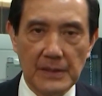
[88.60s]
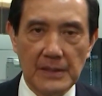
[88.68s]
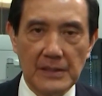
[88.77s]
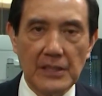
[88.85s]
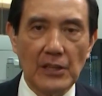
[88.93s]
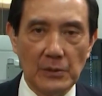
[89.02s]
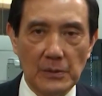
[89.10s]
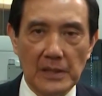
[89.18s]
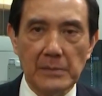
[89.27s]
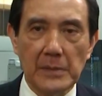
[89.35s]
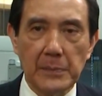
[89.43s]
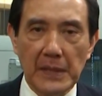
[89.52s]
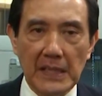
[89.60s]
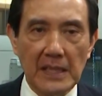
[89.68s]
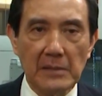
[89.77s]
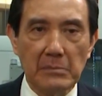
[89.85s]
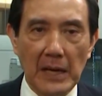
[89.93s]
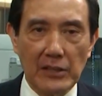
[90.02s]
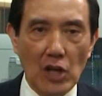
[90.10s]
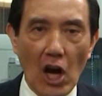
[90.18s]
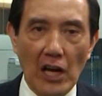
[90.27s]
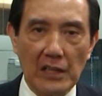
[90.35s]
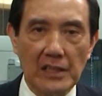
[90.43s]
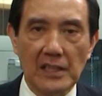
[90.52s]
So let me begin my
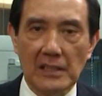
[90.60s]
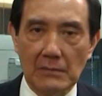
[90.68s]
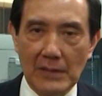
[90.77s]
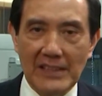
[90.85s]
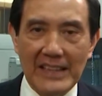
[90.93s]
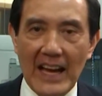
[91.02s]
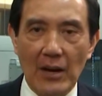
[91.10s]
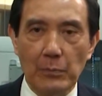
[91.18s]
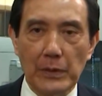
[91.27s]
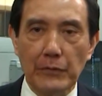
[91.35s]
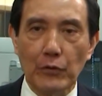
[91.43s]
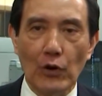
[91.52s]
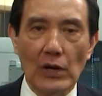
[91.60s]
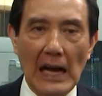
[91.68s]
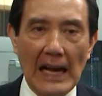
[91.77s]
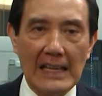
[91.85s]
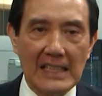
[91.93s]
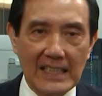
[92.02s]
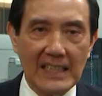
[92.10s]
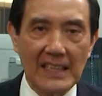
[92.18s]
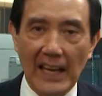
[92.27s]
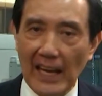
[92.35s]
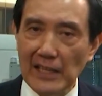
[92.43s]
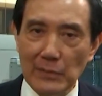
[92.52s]
talk right now before I leak
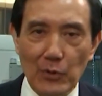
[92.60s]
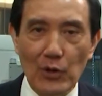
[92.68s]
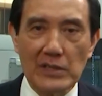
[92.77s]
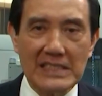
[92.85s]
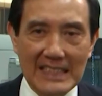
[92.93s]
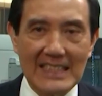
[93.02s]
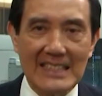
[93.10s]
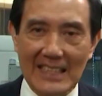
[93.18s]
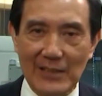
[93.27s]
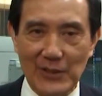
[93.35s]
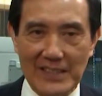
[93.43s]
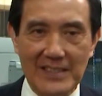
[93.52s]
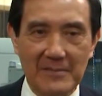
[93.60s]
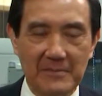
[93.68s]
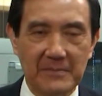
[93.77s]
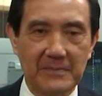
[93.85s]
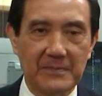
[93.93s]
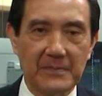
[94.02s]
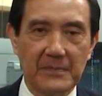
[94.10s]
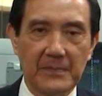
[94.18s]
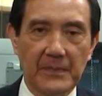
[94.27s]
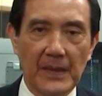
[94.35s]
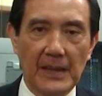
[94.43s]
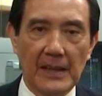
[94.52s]
any more state secrets.
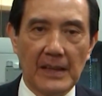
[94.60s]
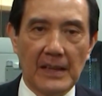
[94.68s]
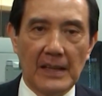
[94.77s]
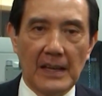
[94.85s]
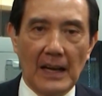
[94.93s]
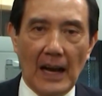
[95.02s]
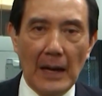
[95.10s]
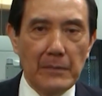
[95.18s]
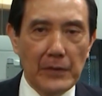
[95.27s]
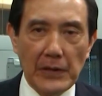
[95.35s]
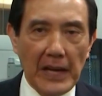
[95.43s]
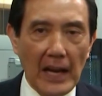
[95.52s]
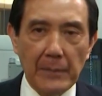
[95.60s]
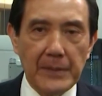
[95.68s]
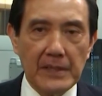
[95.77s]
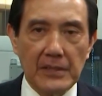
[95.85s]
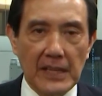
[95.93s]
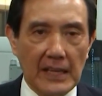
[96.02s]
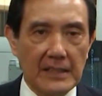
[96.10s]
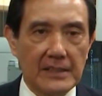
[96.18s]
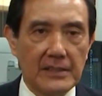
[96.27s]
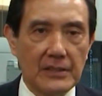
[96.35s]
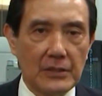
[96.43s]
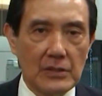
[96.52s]
I'm very happy today
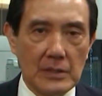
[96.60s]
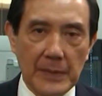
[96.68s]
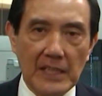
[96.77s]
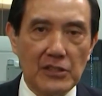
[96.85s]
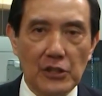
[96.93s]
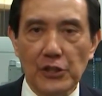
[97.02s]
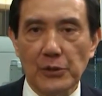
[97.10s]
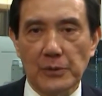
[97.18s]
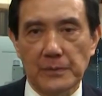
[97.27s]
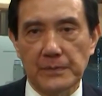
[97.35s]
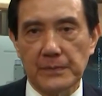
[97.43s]
to speak to you.